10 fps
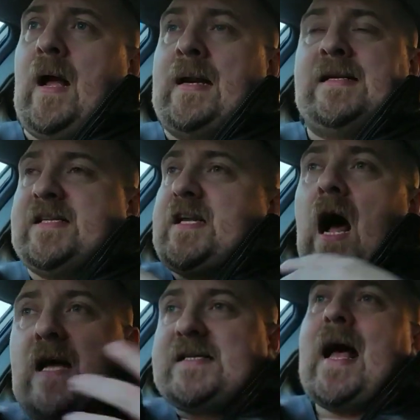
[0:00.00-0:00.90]
And it
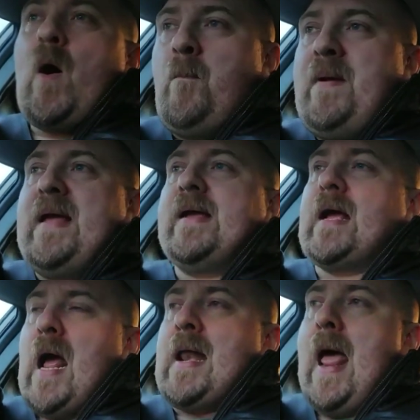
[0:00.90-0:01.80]
starts out
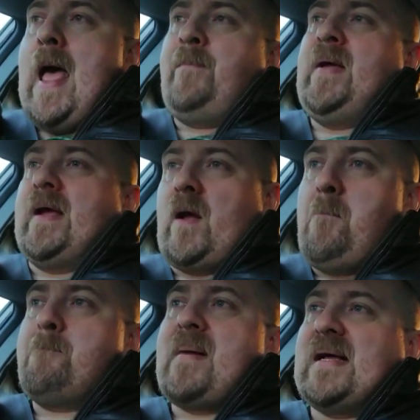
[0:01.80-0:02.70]
big and epic
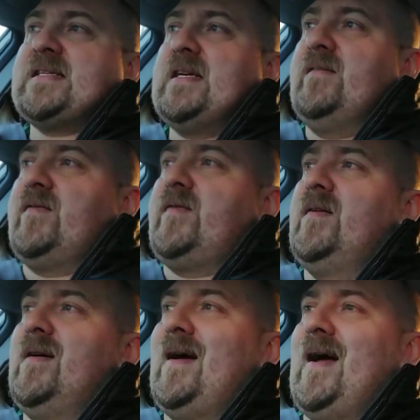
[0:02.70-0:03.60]
and massive,
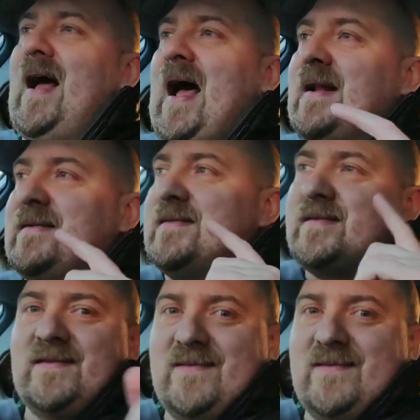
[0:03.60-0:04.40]
and